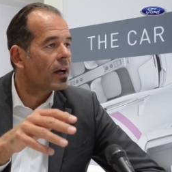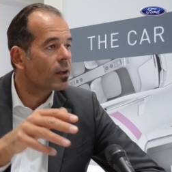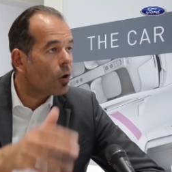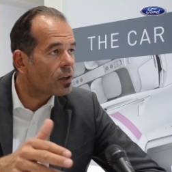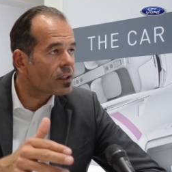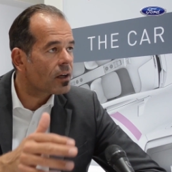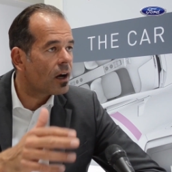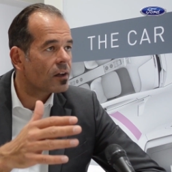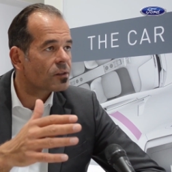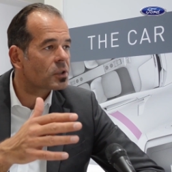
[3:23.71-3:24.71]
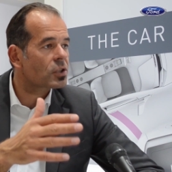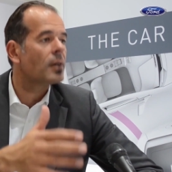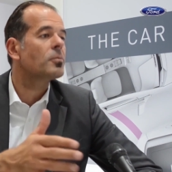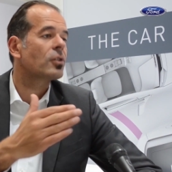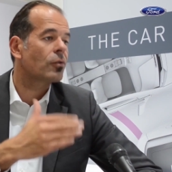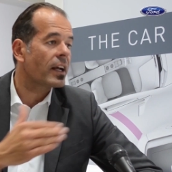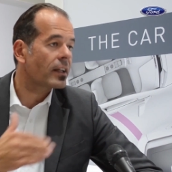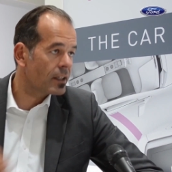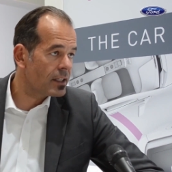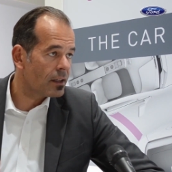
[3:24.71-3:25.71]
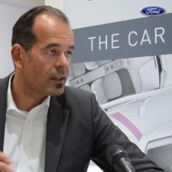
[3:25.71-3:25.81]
all the cars which come directly